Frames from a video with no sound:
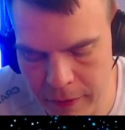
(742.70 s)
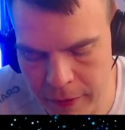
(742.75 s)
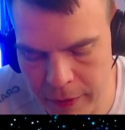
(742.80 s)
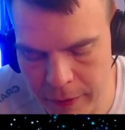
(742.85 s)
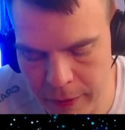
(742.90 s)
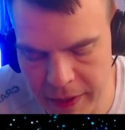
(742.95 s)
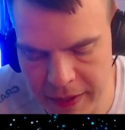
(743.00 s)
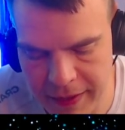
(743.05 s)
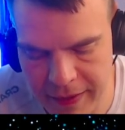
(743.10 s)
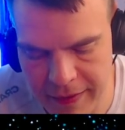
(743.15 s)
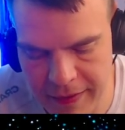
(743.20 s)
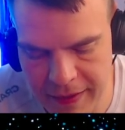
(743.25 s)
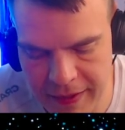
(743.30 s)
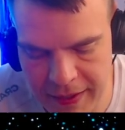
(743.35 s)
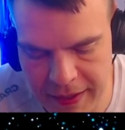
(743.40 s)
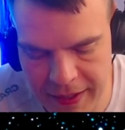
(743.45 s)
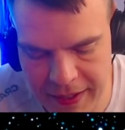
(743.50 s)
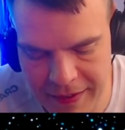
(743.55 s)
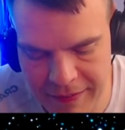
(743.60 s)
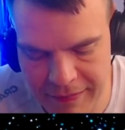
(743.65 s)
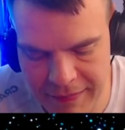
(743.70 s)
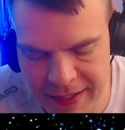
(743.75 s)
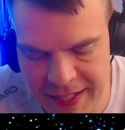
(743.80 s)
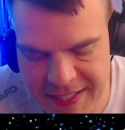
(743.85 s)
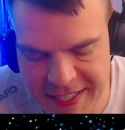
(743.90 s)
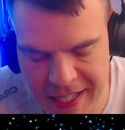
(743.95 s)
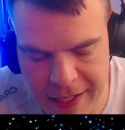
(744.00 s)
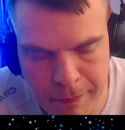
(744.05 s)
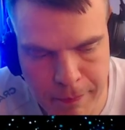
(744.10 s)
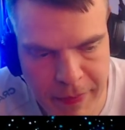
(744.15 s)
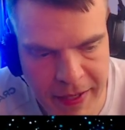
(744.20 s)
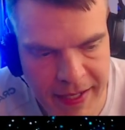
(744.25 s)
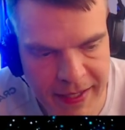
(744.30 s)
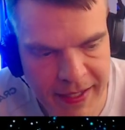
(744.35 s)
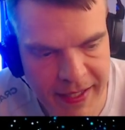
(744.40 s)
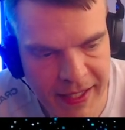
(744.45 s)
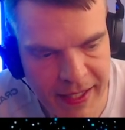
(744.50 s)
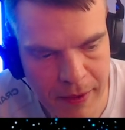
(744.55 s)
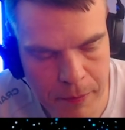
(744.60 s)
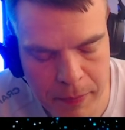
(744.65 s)
doing landscape
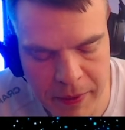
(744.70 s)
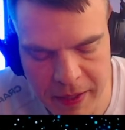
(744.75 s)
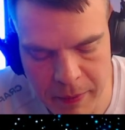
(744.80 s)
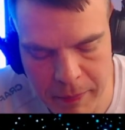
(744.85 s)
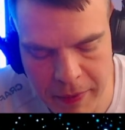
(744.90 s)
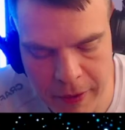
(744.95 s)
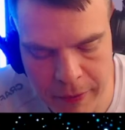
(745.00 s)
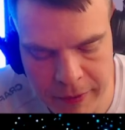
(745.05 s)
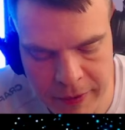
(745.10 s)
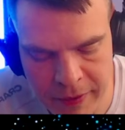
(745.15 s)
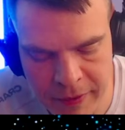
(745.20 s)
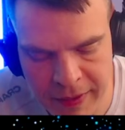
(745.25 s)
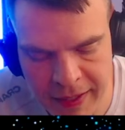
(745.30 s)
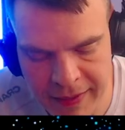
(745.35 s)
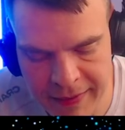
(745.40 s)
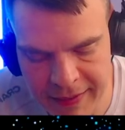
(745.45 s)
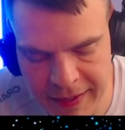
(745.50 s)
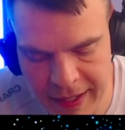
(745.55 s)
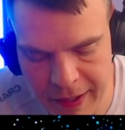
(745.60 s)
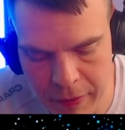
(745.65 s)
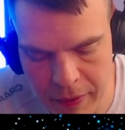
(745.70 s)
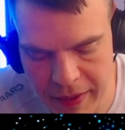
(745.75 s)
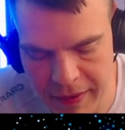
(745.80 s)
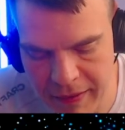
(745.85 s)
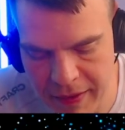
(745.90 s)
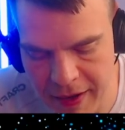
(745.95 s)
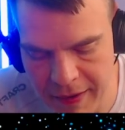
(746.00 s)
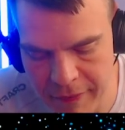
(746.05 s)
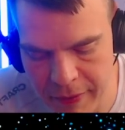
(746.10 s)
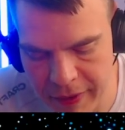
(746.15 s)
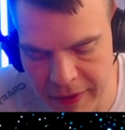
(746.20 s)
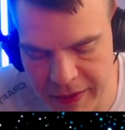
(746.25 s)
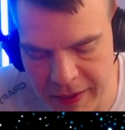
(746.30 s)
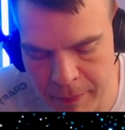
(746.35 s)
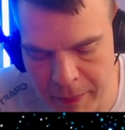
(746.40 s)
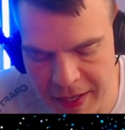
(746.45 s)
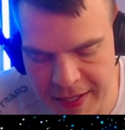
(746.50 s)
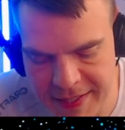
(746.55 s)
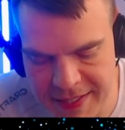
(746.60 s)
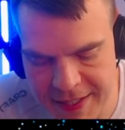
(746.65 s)
painting with a mountain, and there I covered the
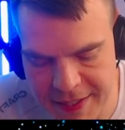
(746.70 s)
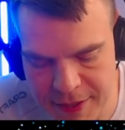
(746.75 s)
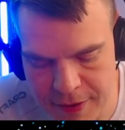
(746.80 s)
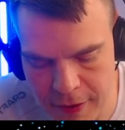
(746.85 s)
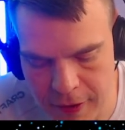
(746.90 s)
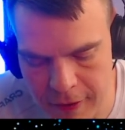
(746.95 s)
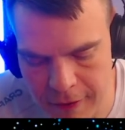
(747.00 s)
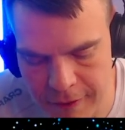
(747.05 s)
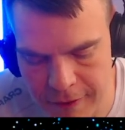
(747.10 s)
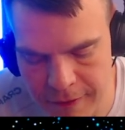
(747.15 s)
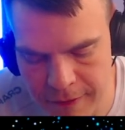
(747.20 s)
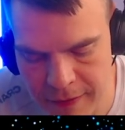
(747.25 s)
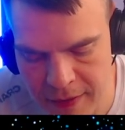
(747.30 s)
basics of